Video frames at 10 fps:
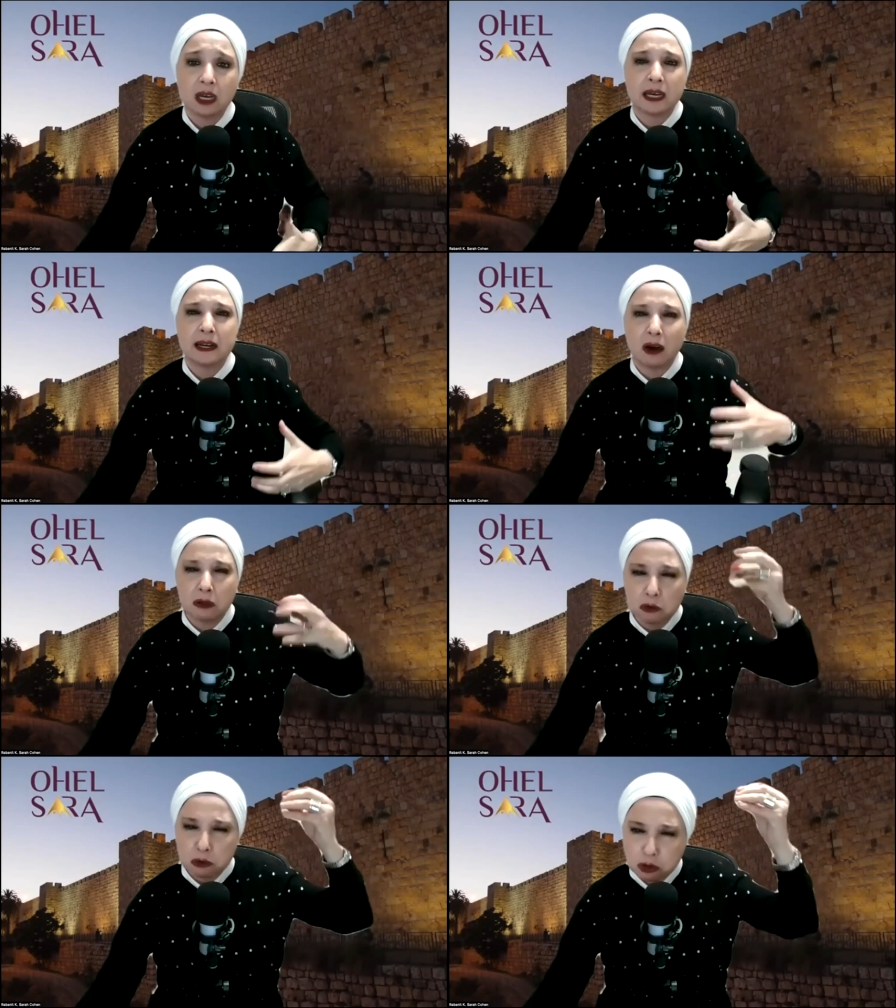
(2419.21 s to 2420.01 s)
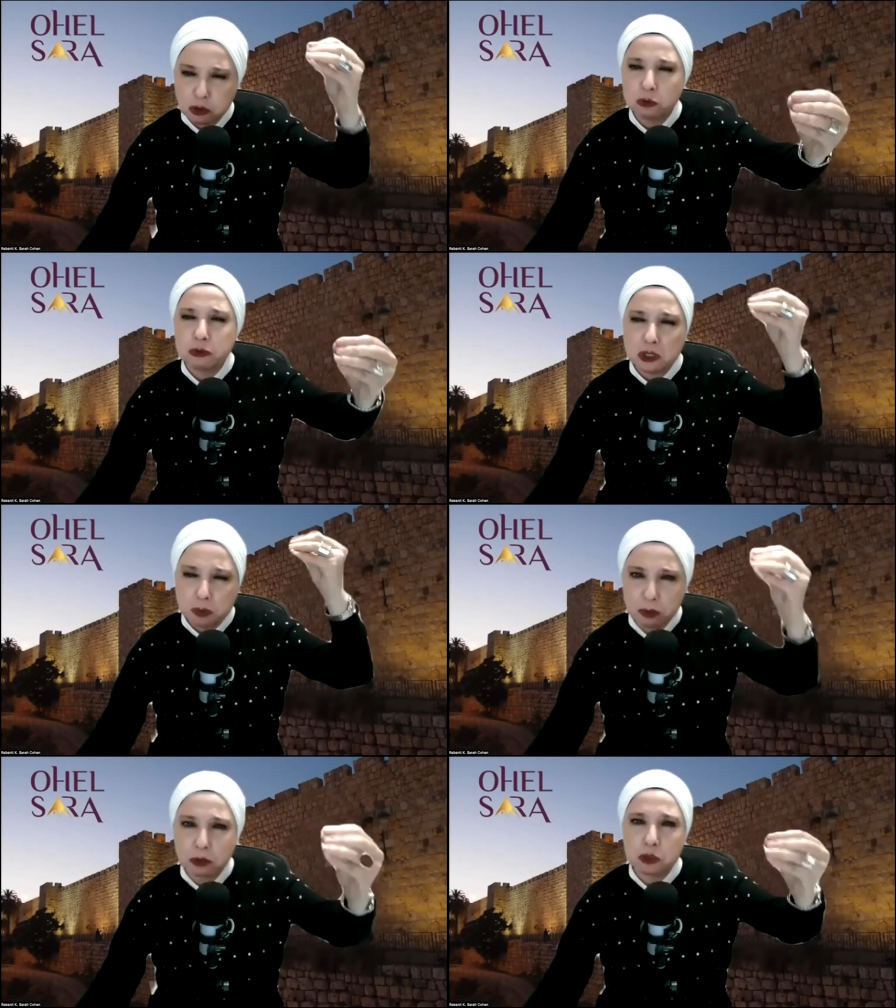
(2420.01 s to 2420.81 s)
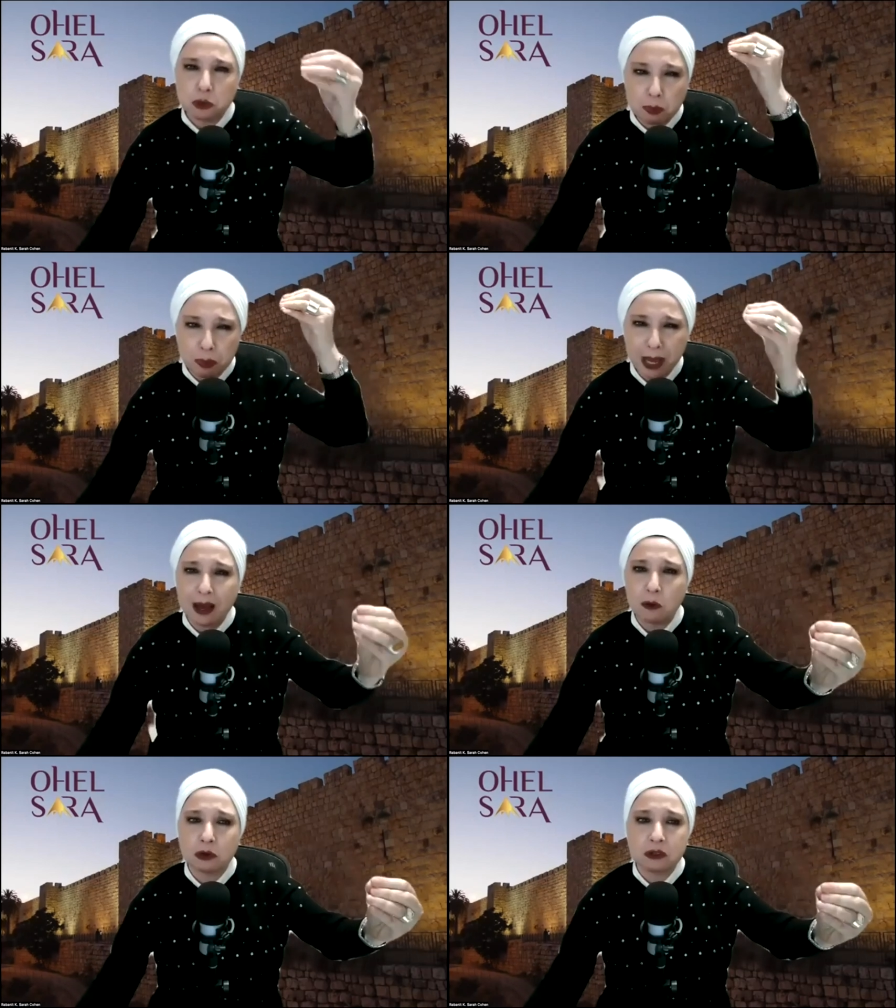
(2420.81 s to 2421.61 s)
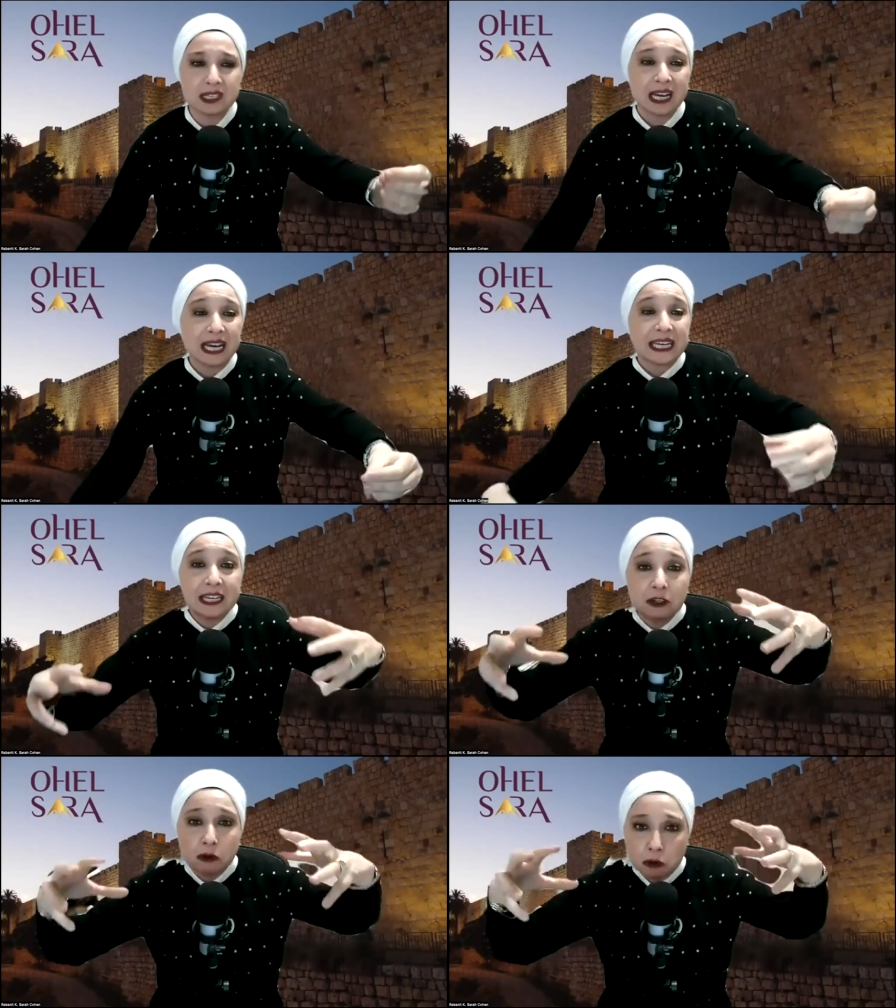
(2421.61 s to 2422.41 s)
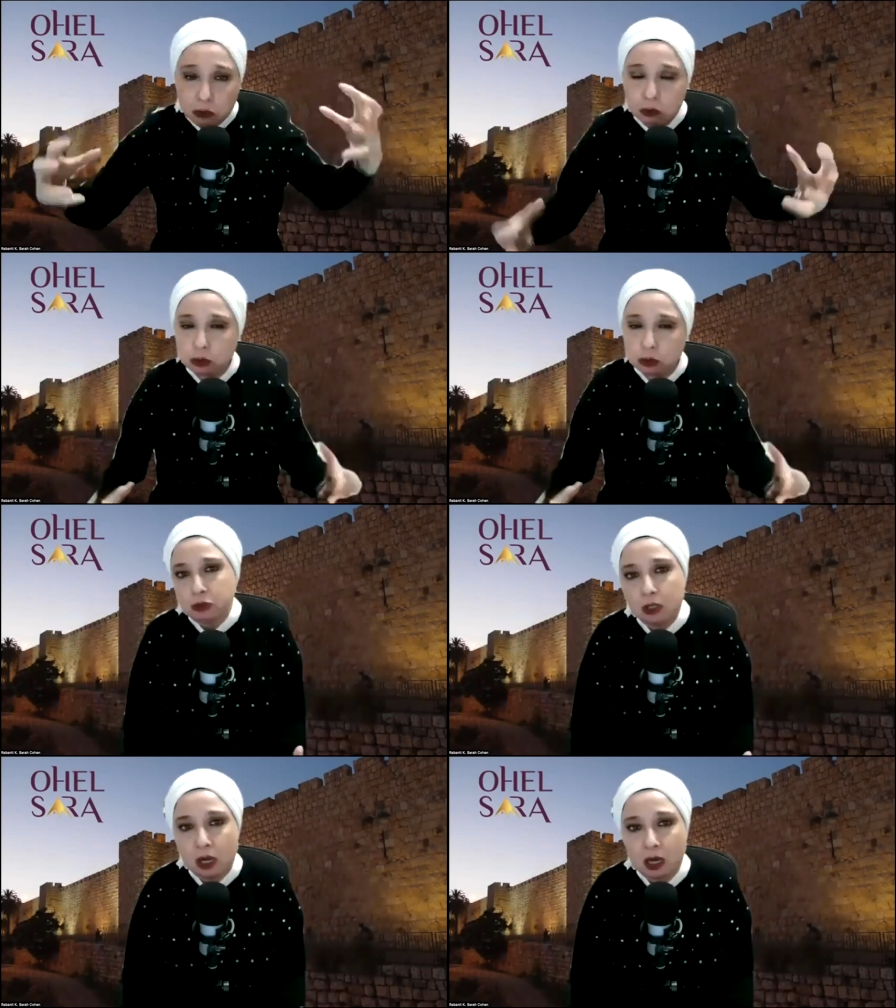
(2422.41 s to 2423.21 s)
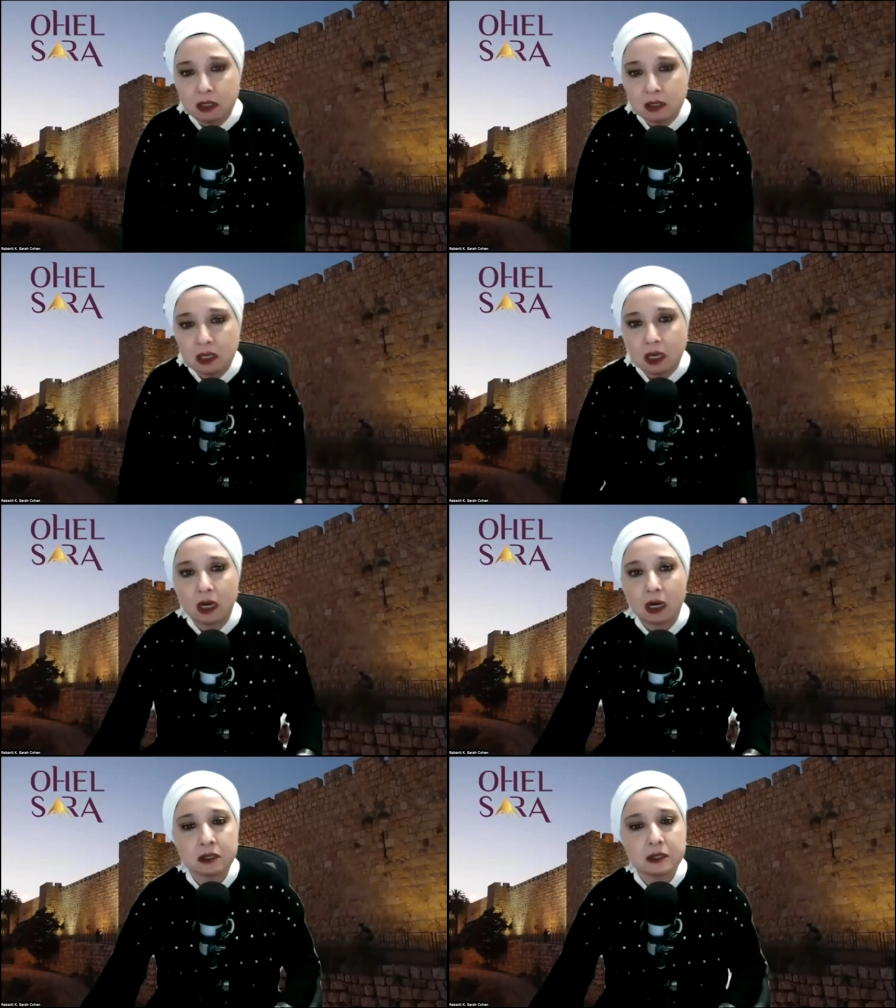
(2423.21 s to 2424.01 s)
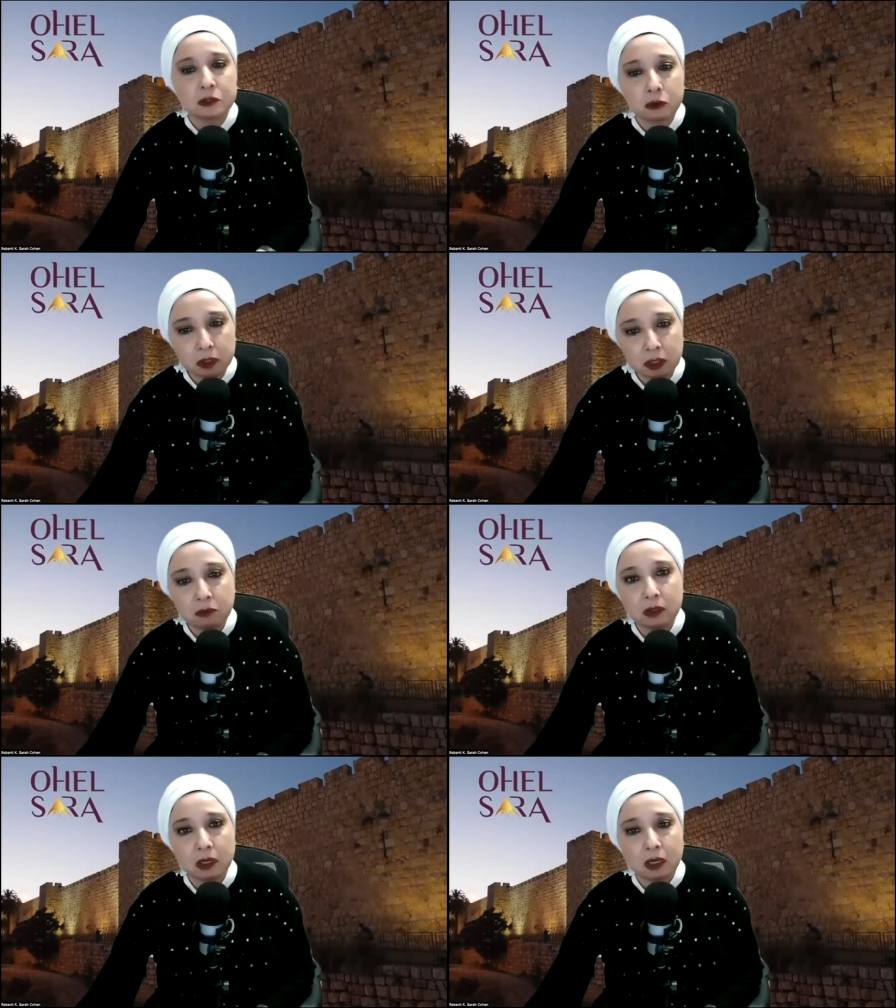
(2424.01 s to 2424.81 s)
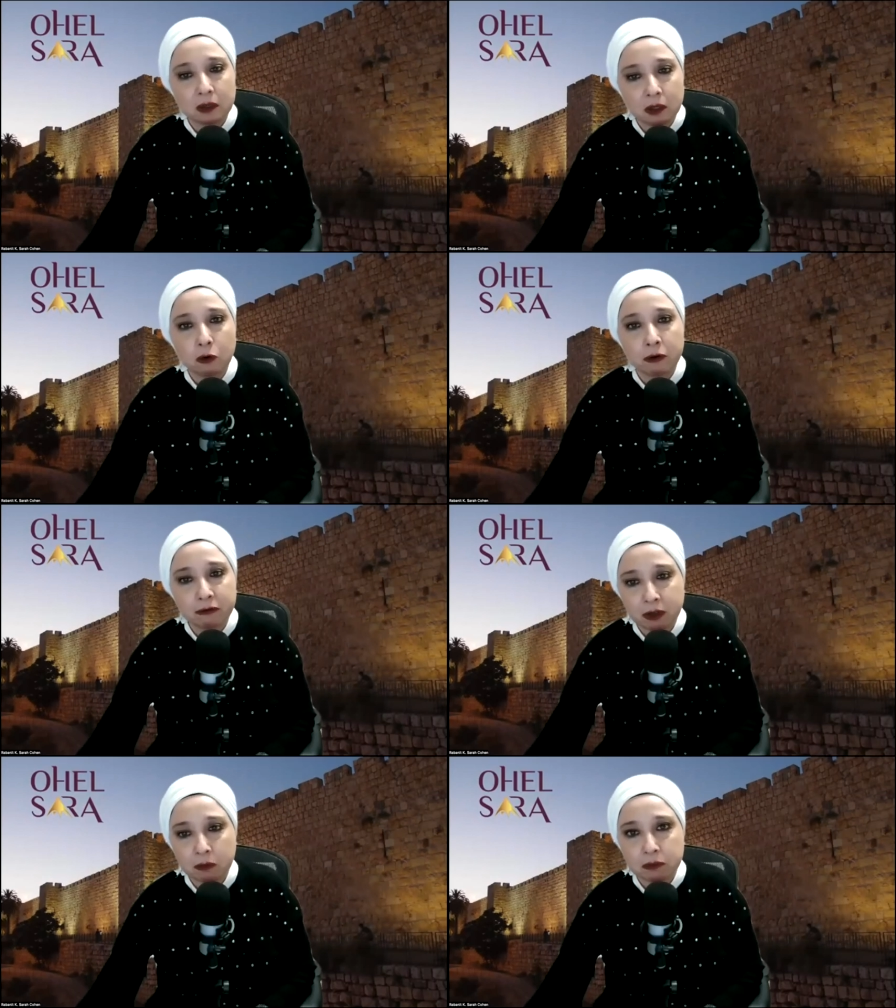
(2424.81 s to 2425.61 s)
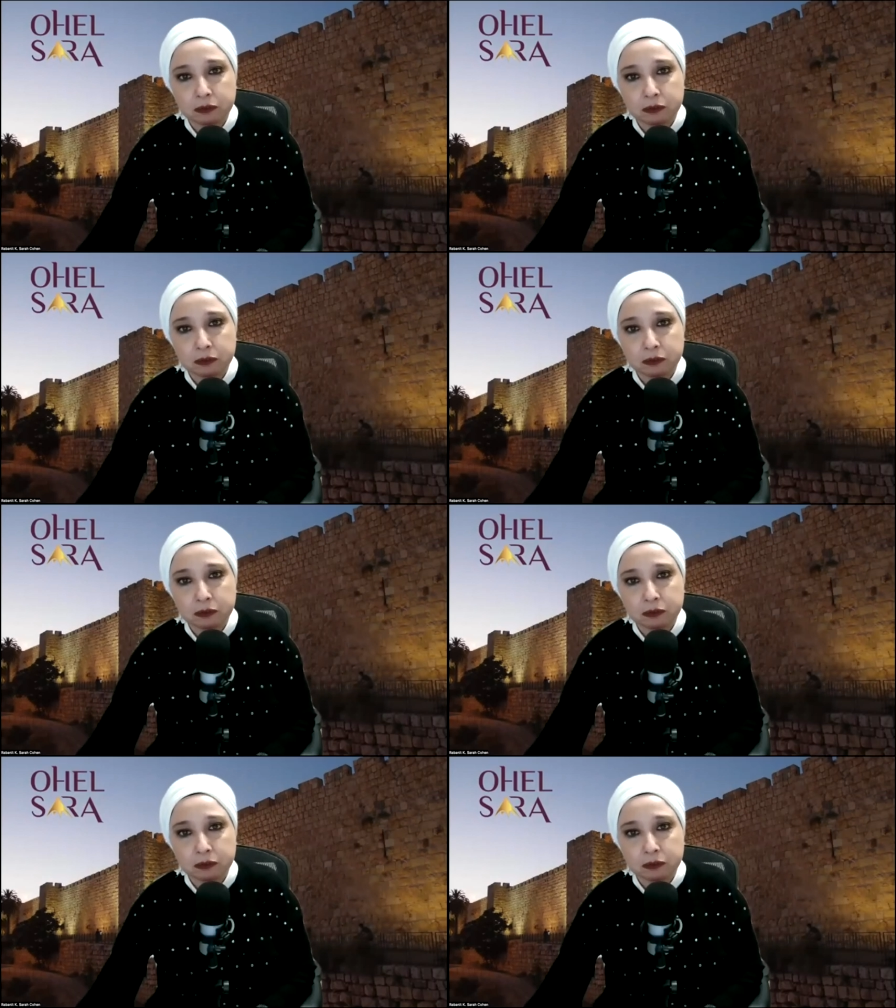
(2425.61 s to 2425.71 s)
and how those two spiritual powers can neutralize our sonim and the oivim.